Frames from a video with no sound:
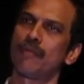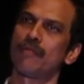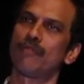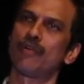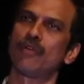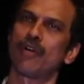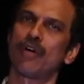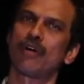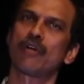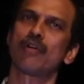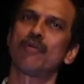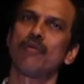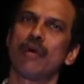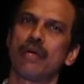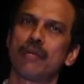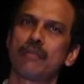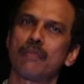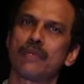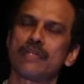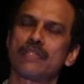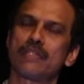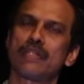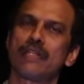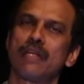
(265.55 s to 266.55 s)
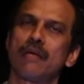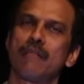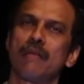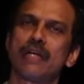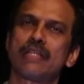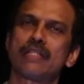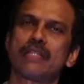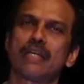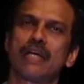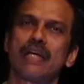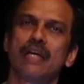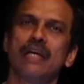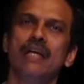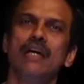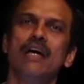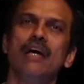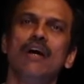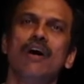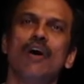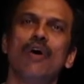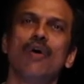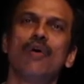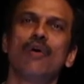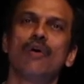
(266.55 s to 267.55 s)
If you talk to one person, he might say,
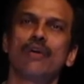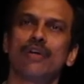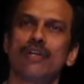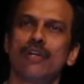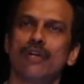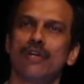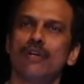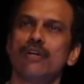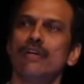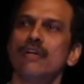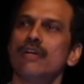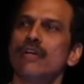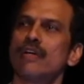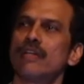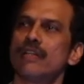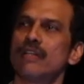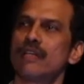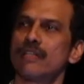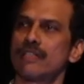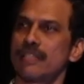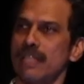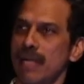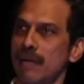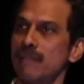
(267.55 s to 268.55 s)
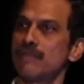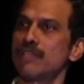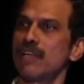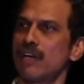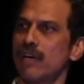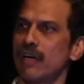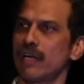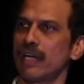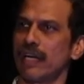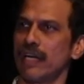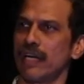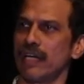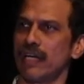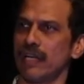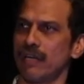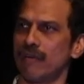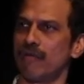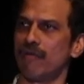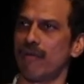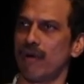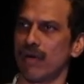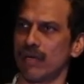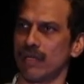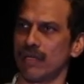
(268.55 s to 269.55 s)
oh, you know, the slums are not getting
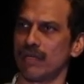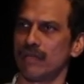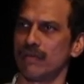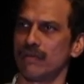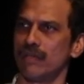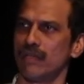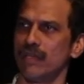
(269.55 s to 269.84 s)
enough water.